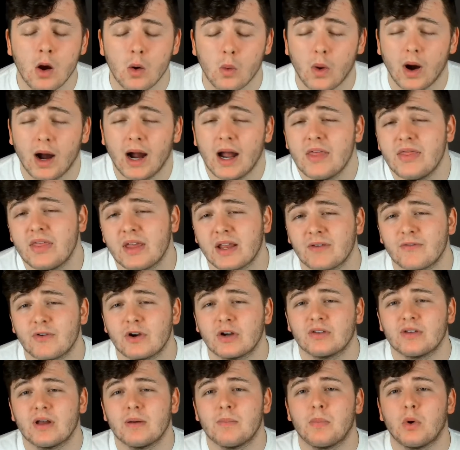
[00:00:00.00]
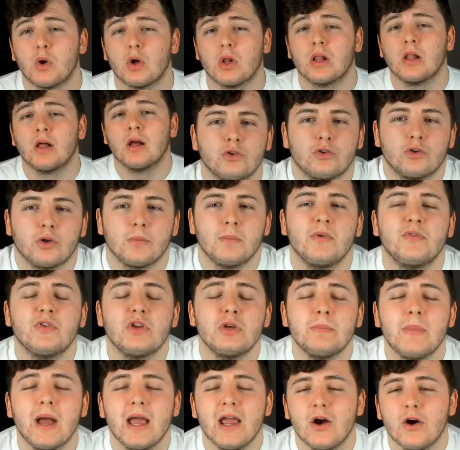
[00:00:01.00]
what I think, for example, some of
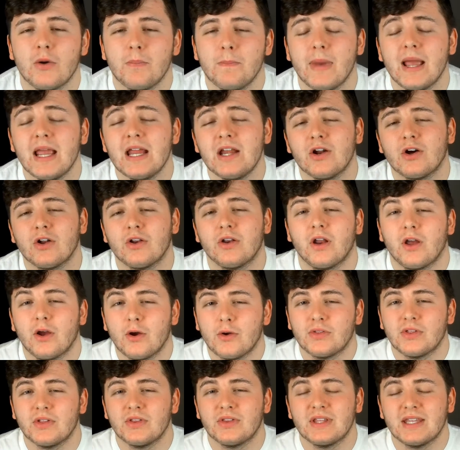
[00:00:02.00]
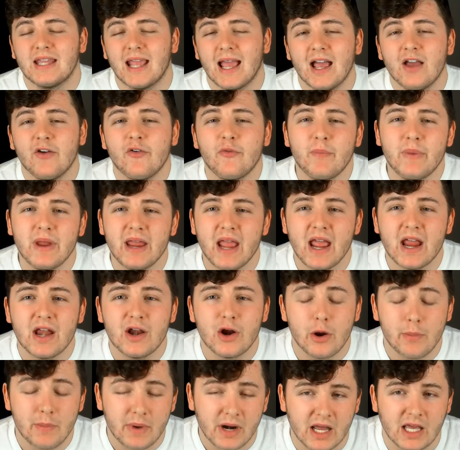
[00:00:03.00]
you may or may not know that the FBA
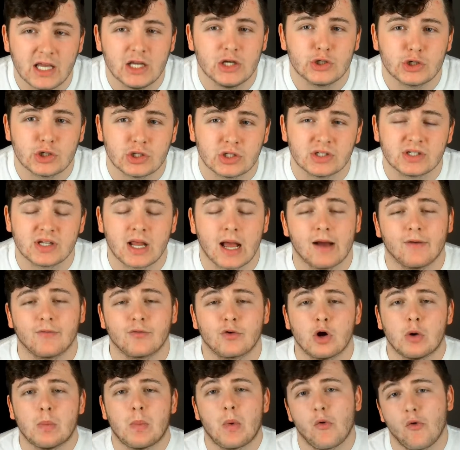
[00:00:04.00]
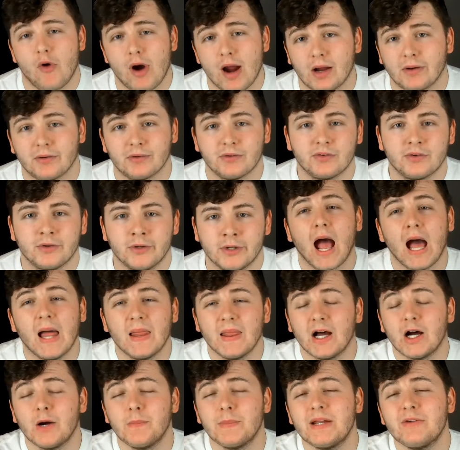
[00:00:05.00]
nominations have come around. And
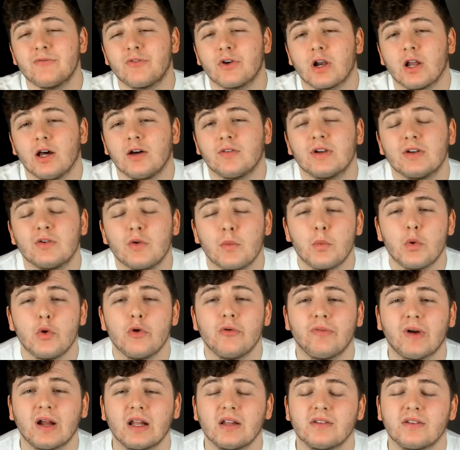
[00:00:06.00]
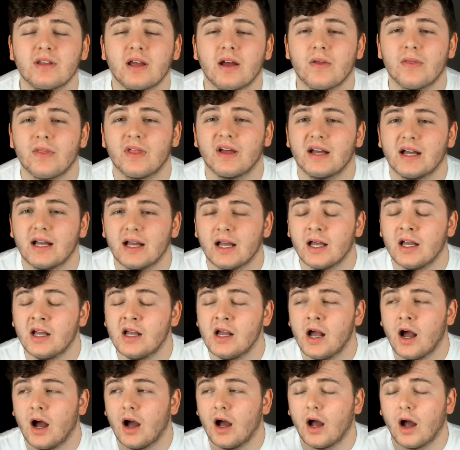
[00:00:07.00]
that'll mean for a lot of Liverpool fans out there,
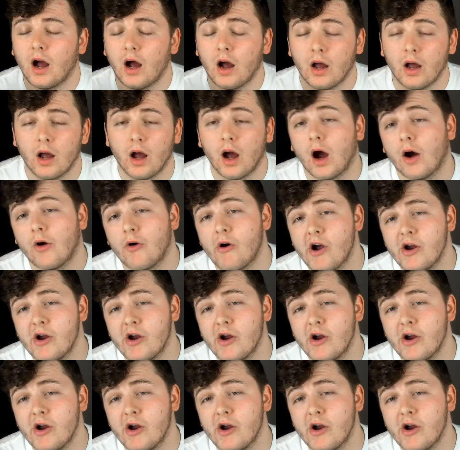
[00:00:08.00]
our